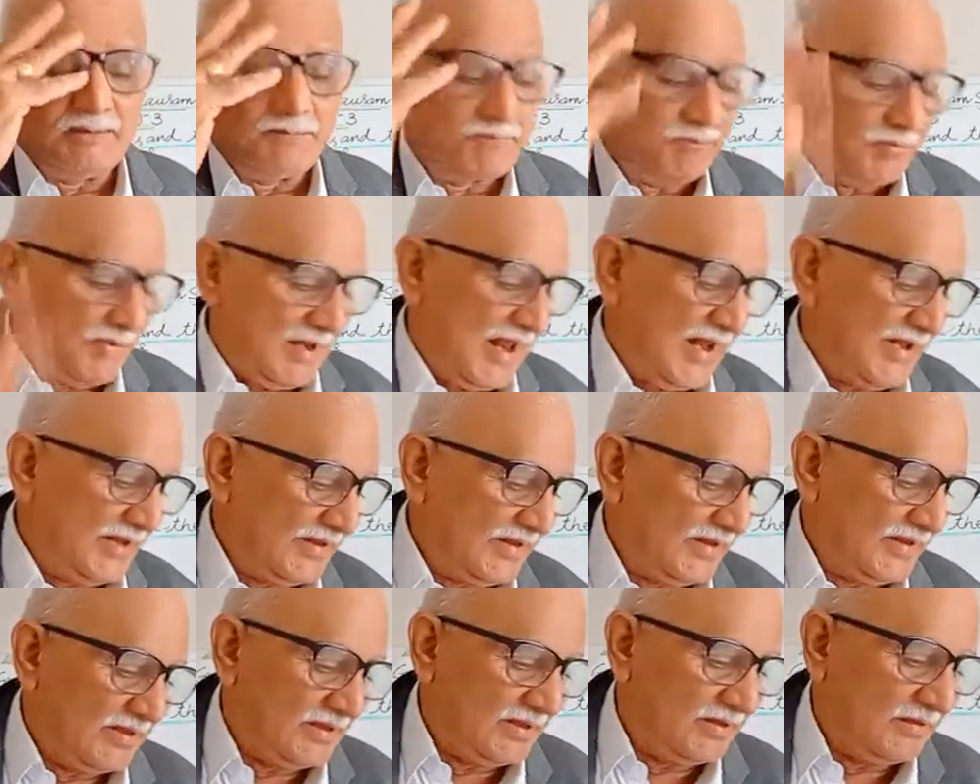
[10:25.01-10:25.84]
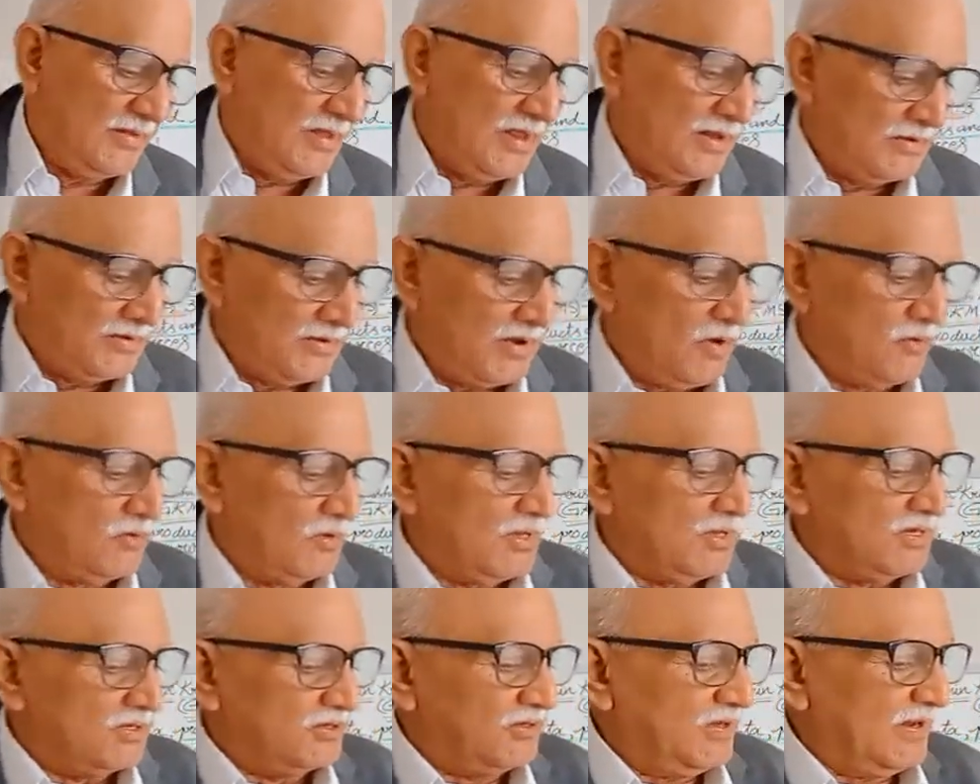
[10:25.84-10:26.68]
planning.
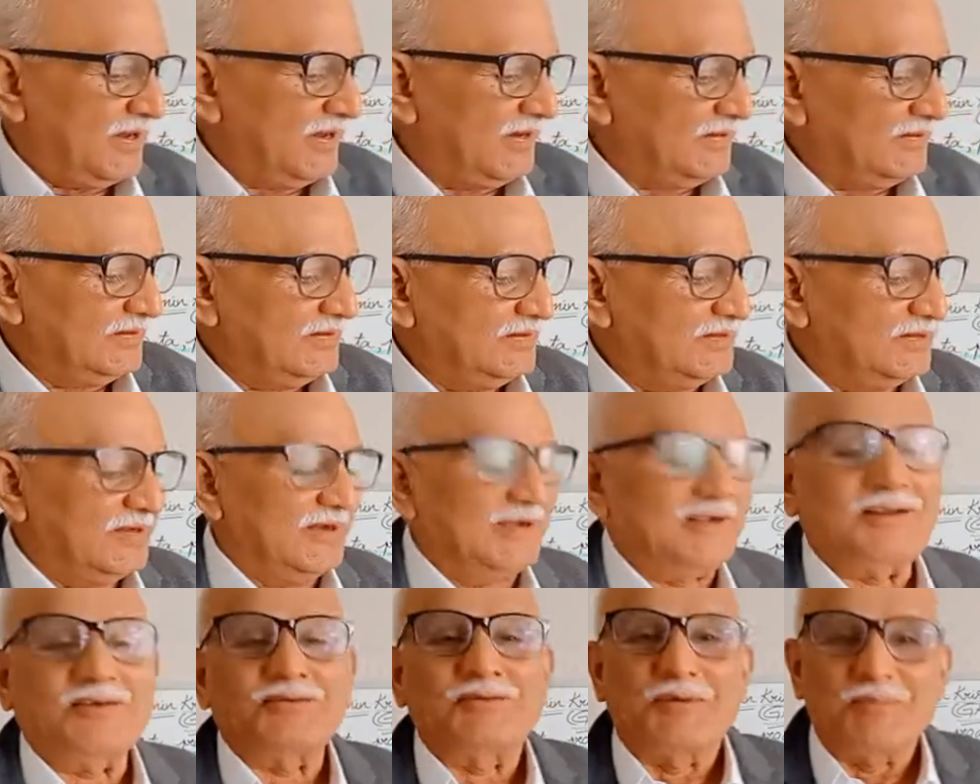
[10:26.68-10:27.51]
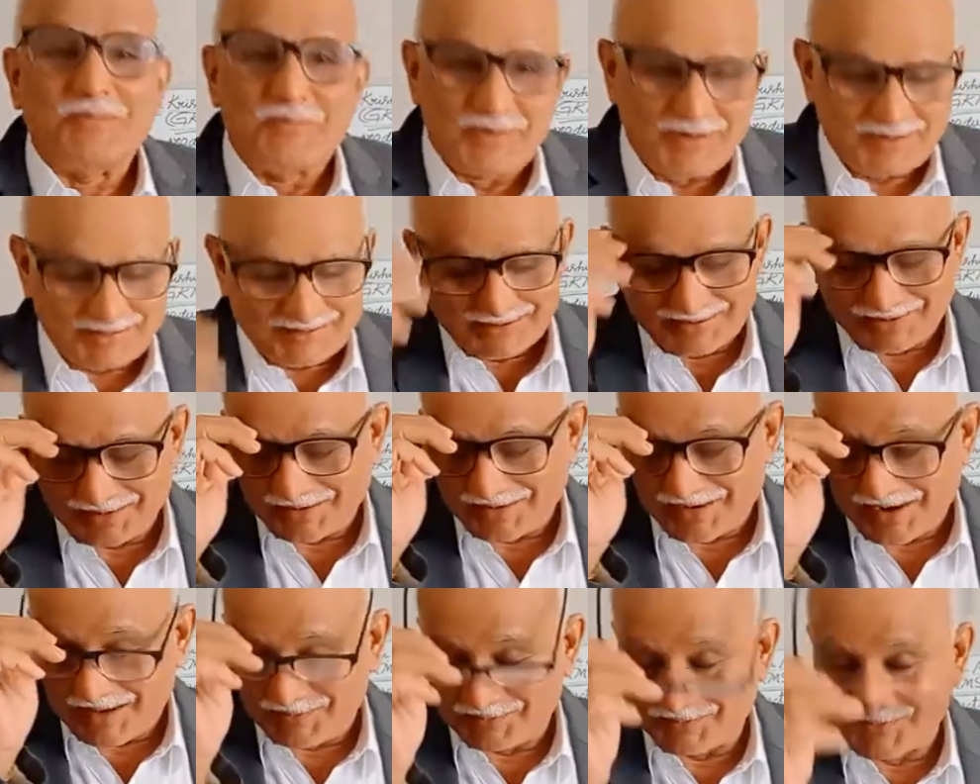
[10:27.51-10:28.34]
Now, stage and state of the major
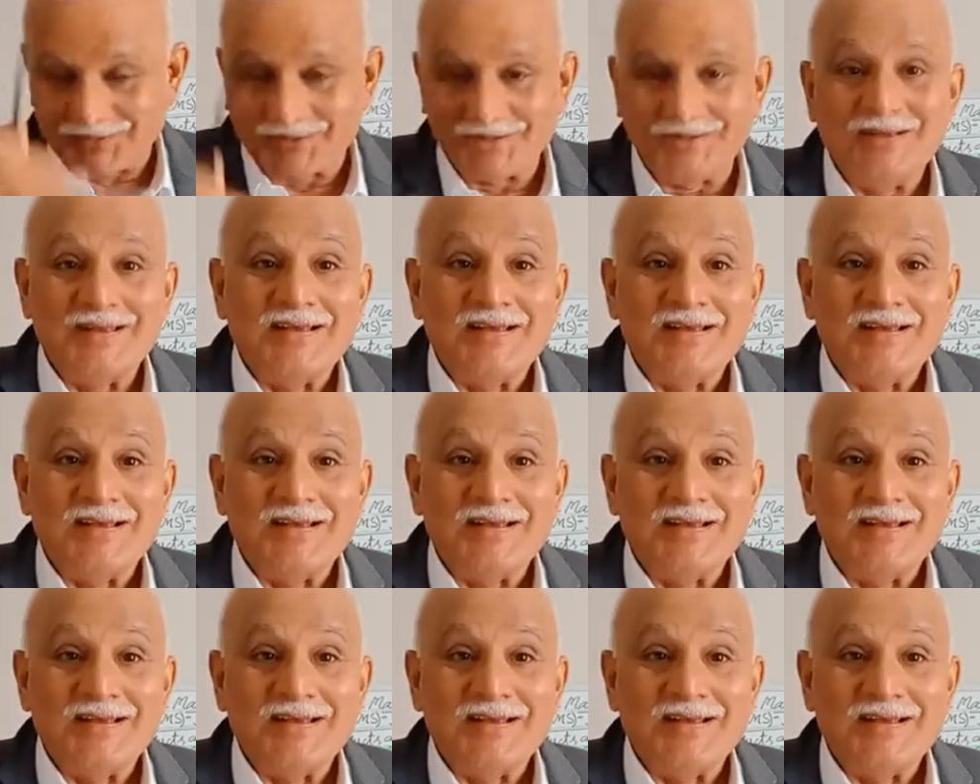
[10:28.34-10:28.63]
crops.